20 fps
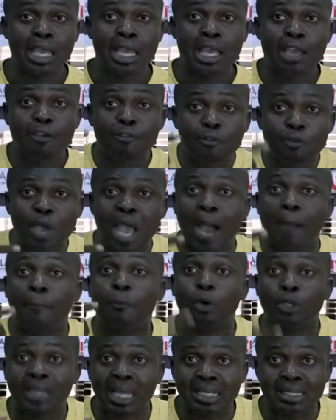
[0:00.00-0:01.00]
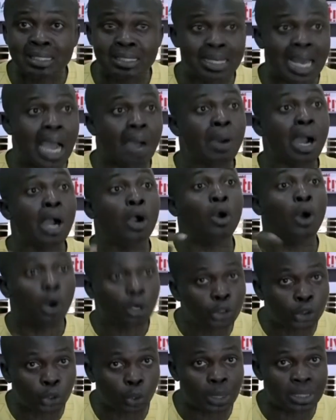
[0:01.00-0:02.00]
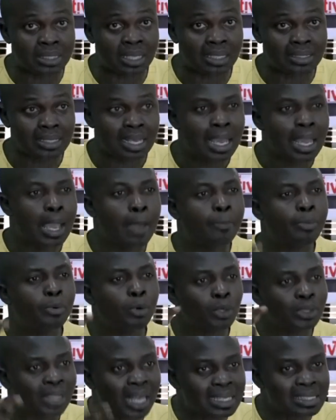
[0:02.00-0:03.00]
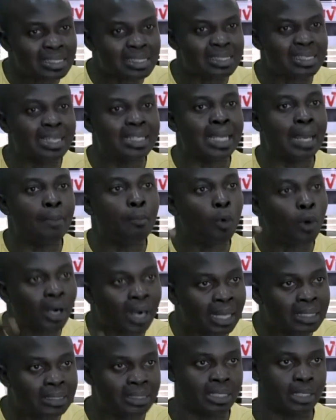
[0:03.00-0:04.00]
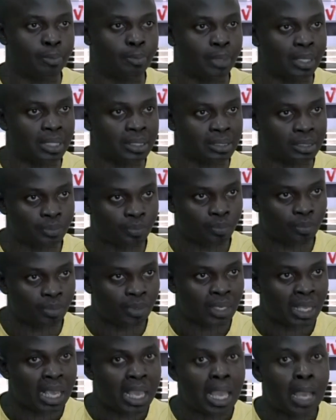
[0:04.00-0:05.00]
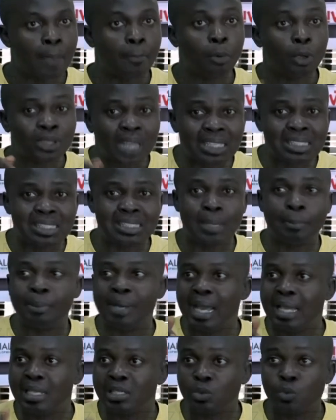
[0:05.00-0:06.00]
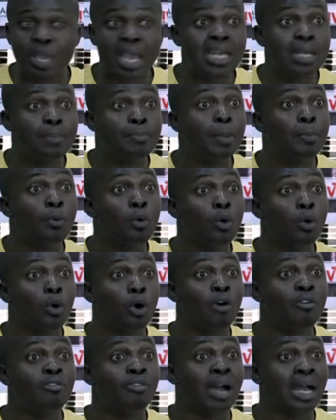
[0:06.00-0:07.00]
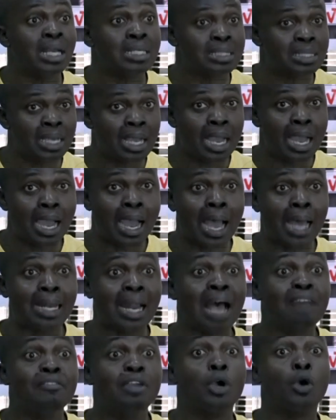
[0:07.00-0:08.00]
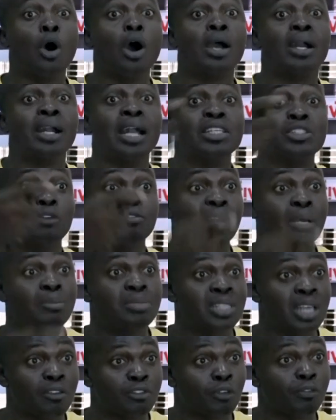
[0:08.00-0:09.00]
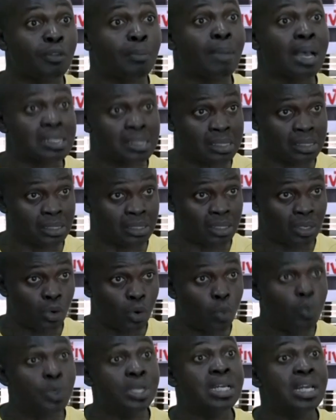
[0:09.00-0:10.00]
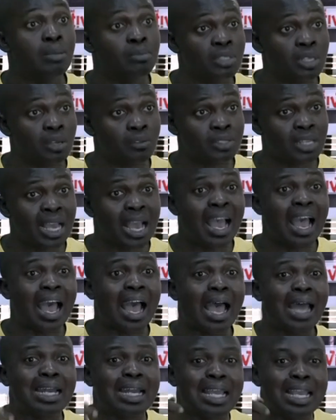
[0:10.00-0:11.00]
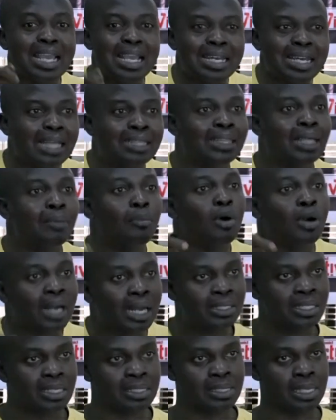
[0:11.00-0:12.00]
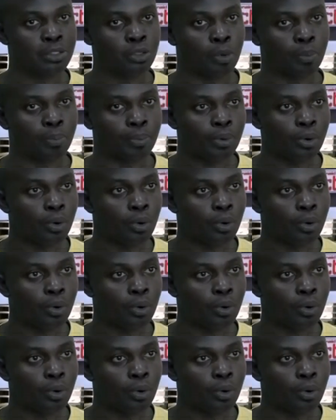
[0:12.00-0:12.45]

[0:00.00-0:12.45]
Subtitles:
if we are protesting, our culture is that a protest is a democratic place. A protest is a place where the people converge and have a congress of themselves, of the masses within themselves. And in that democratic setup,